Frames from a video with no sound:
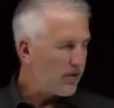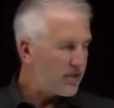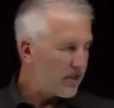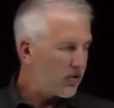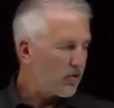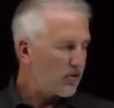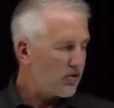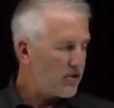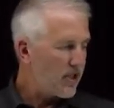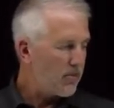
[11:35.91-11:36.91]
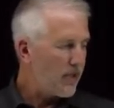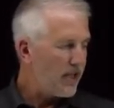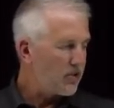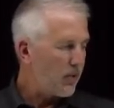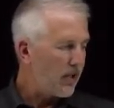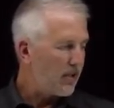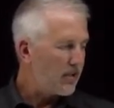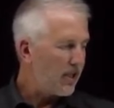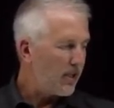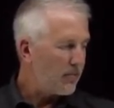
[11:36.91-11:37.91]
This integral turns out to be a squared
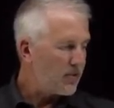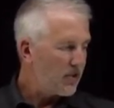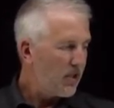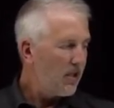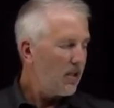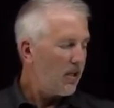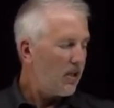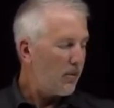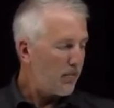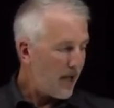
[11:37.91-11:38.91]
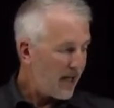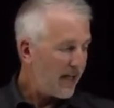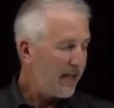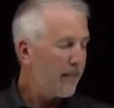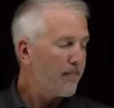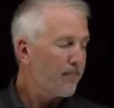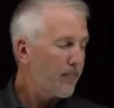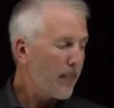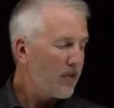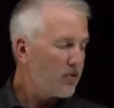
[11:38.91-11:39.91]
times uh, pi,
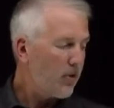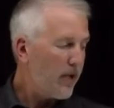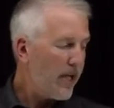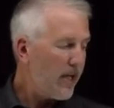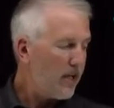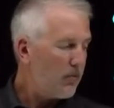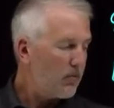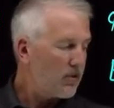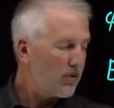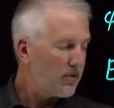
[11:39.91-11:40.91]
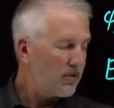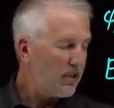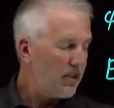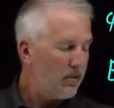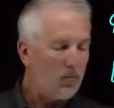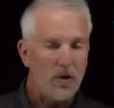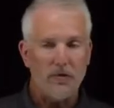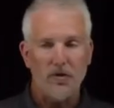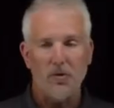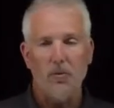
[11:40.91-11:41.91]
so a results in 1
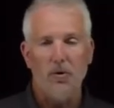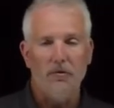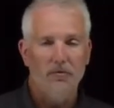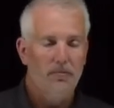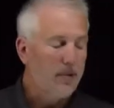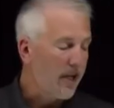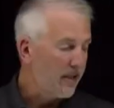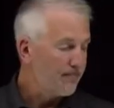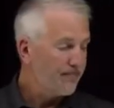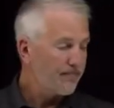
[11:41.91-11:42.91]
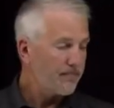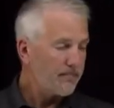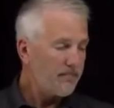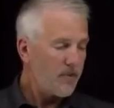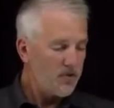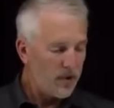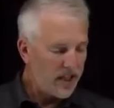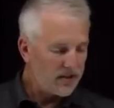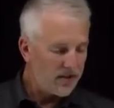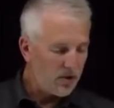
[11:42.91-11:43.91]
over square root of pi. So
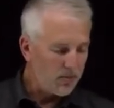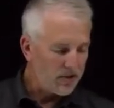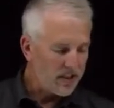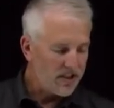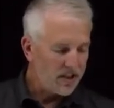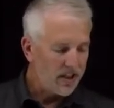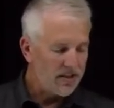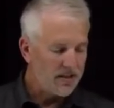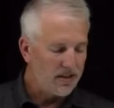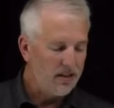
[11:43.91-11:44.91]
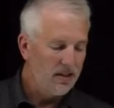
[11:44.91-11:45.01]
that's the normalization constant.